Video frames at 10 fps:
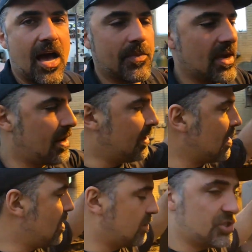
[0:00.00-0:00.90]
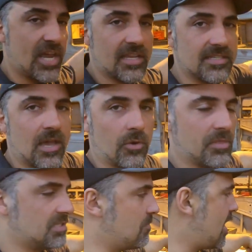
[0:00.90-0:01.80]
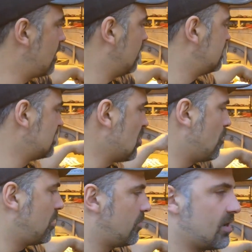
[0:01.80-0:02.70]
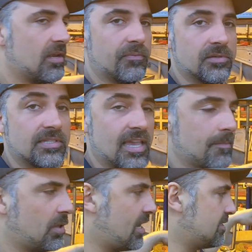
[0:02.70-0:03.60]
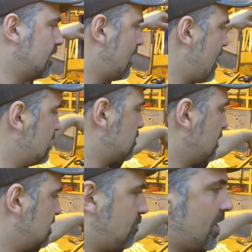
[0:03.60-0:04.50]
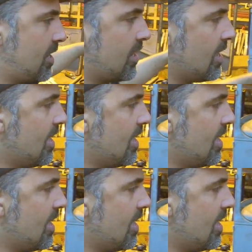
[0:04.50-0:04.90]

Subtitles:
I'm getting the chassis out of this Model A Snowbird ready for sandblasting as we speak.